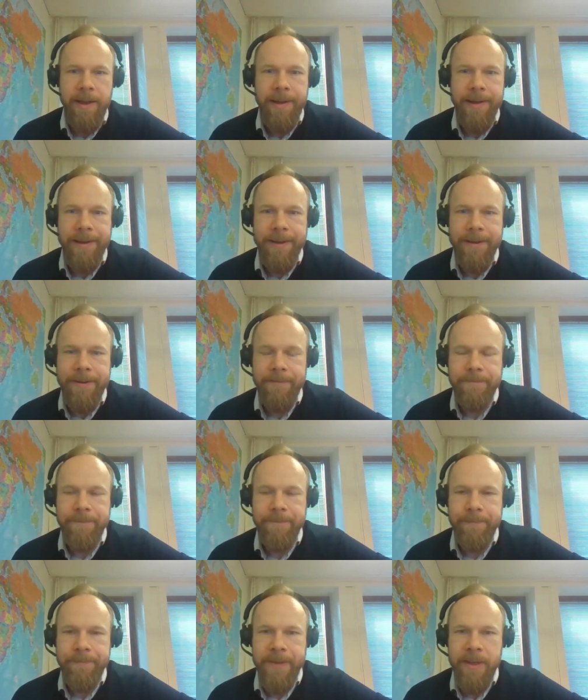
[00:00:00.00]

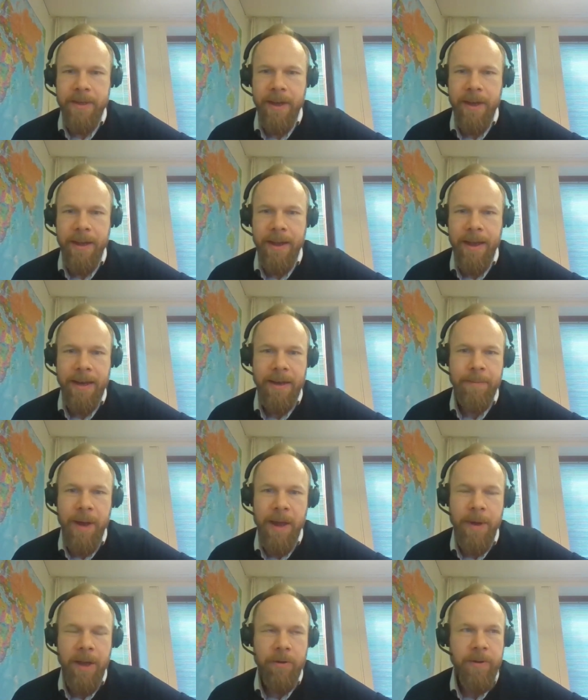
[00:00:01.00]
Um, and in
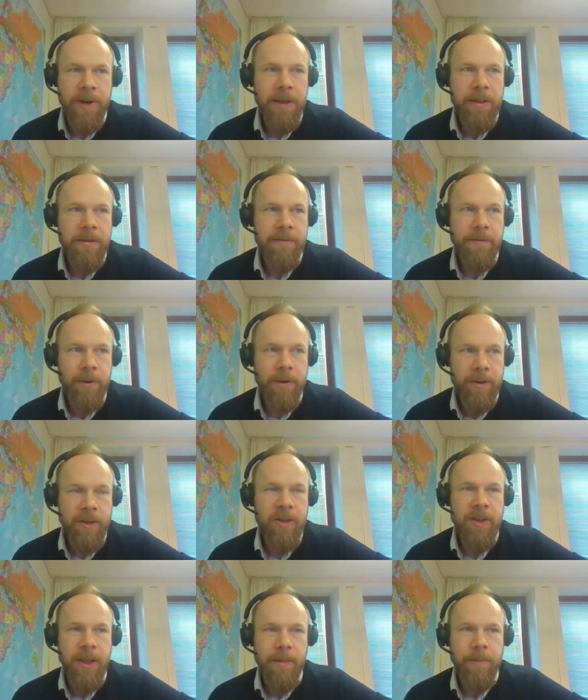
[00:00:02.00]
my mind, really, the
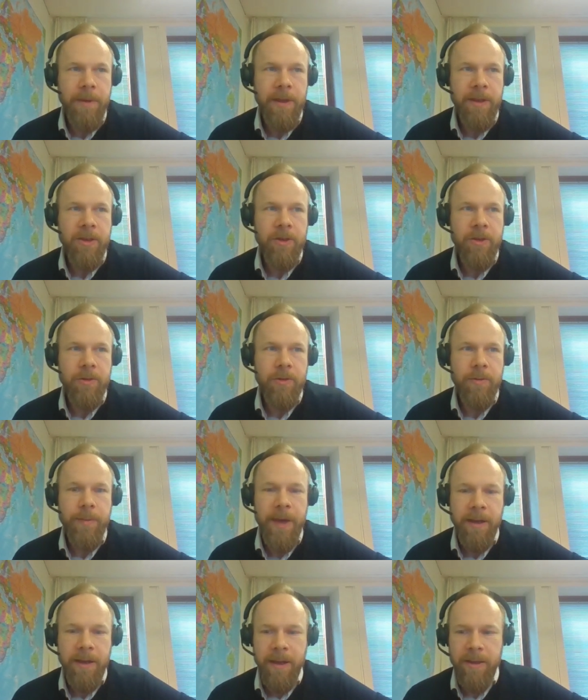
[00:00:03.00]
first step is to
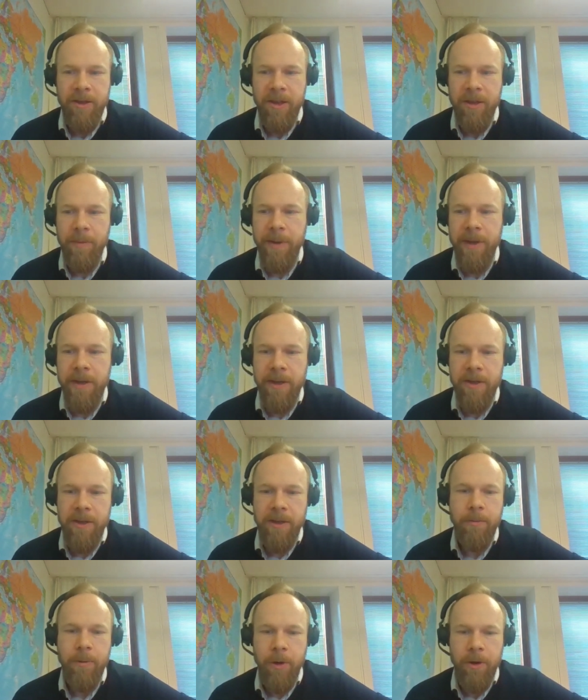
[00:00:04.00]
make a
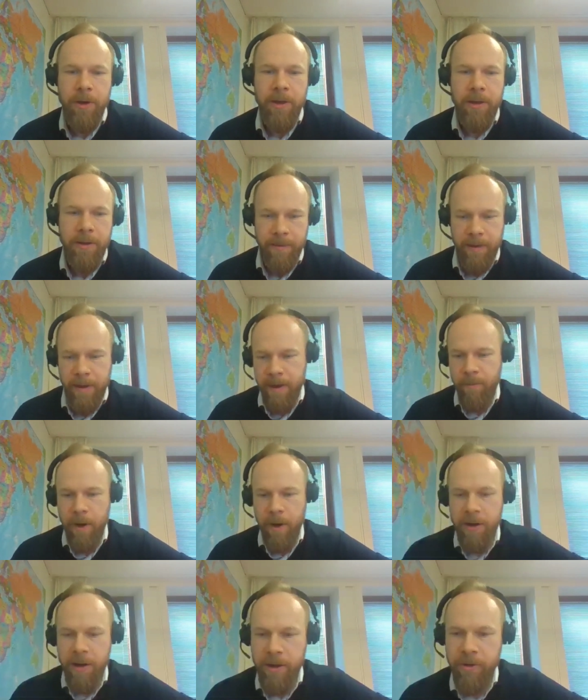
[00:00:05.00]
CBDC work in
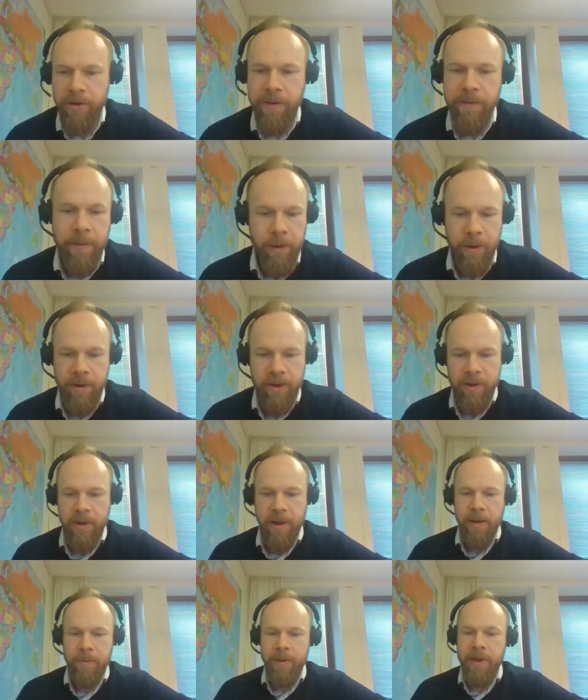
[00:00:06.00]
one country first.
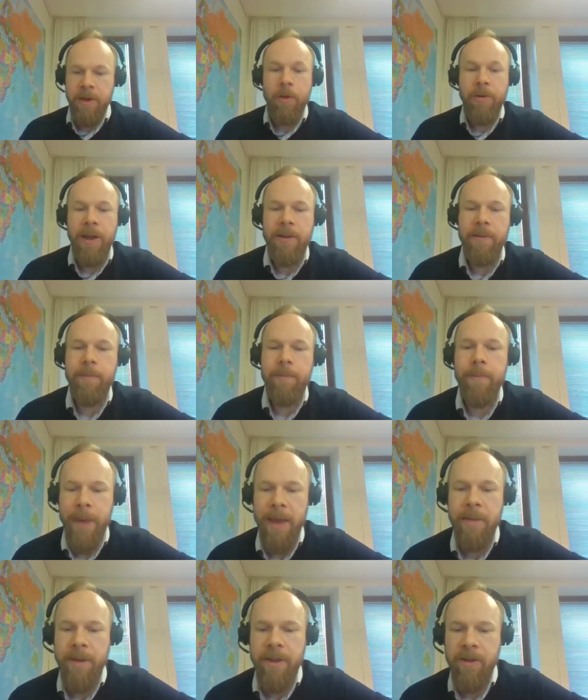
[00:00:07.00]
And we know that
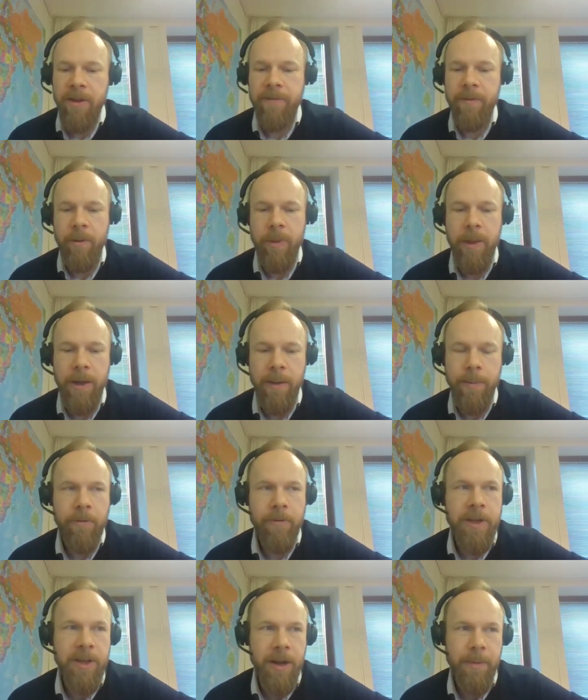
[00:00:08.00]
payments, if we think
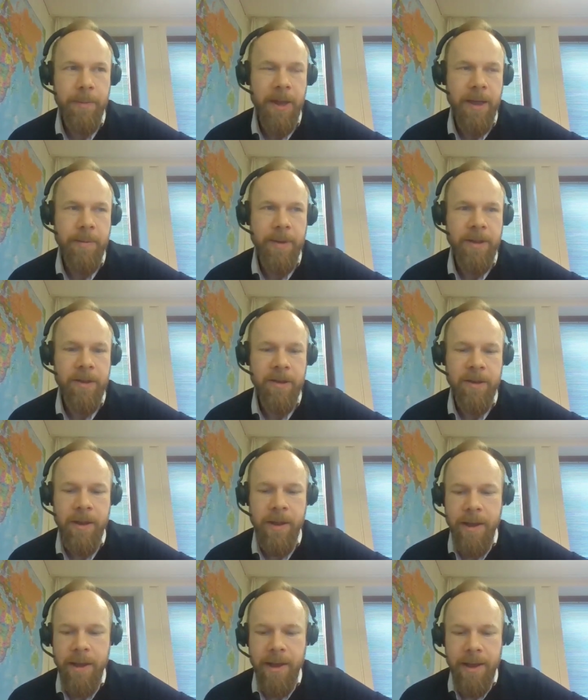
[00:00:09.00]
about retail payments,
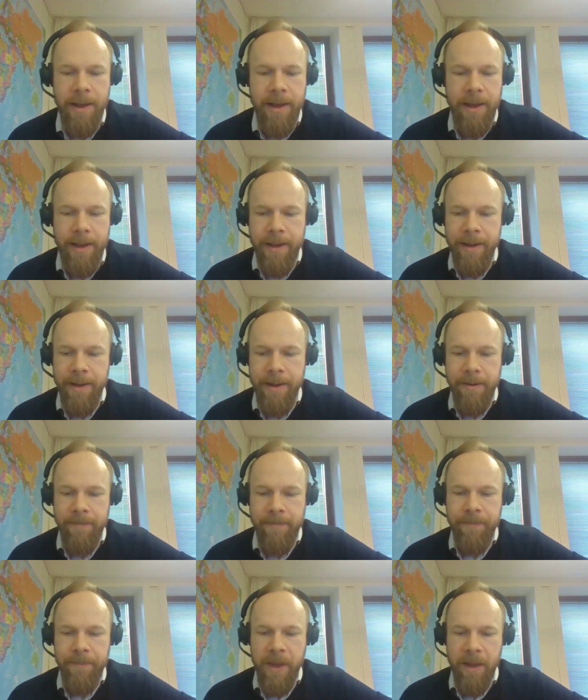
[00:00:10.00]

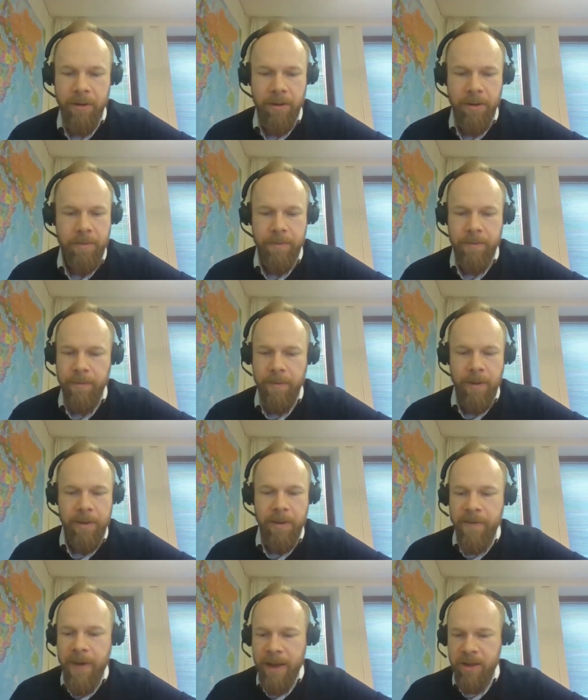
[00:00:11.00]
um, you know,
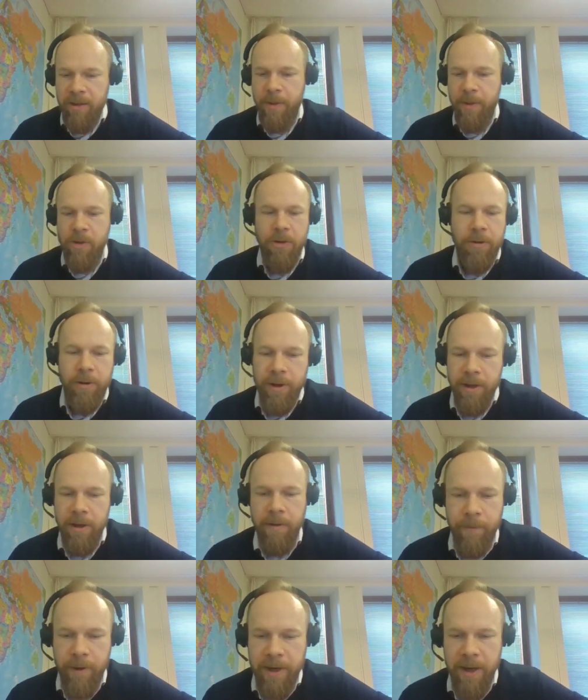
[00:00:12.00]
the vast majority
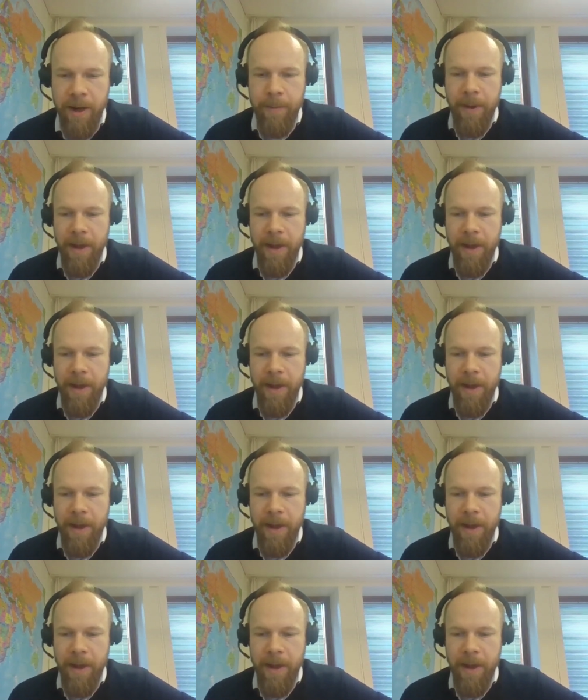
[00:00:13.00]
of retail